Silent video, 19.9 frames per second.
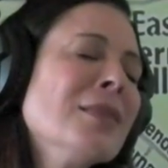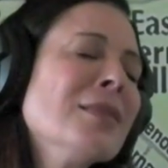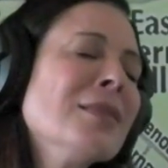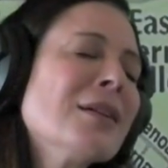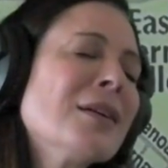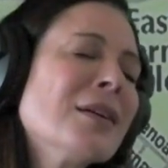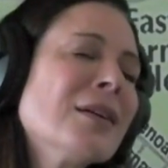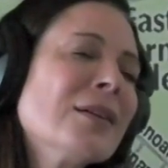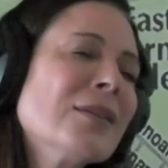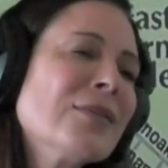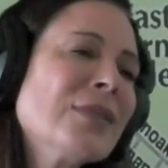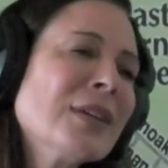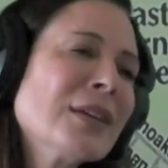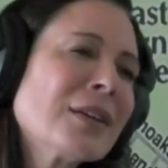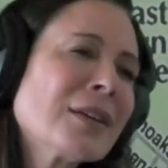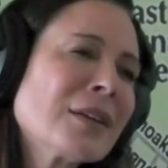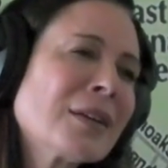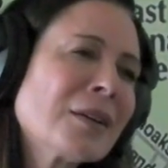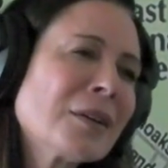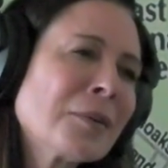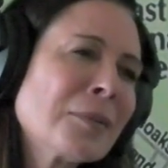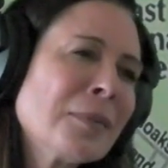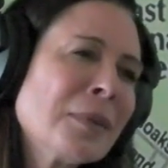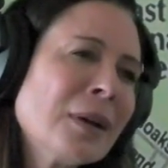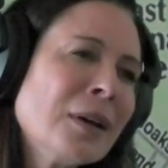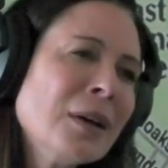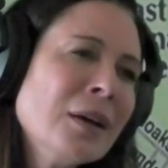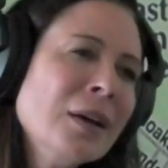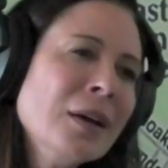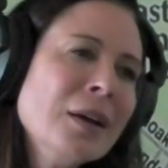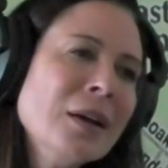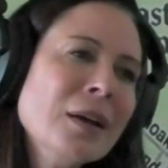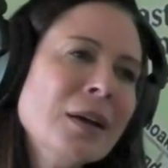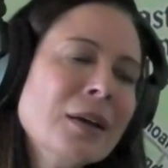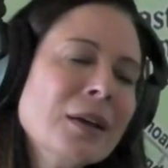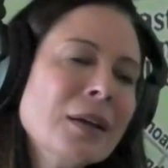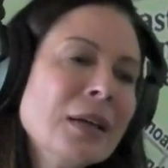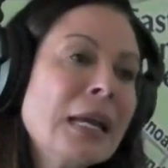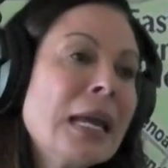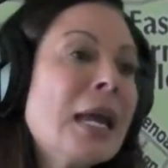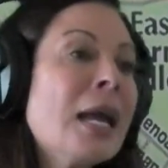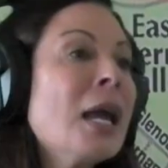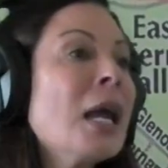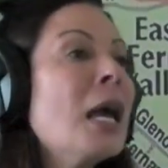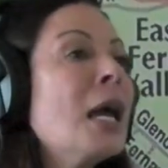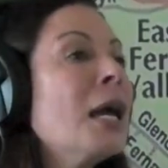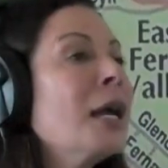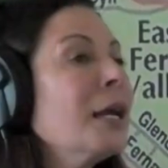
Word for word: love him. Greatest of all time, right?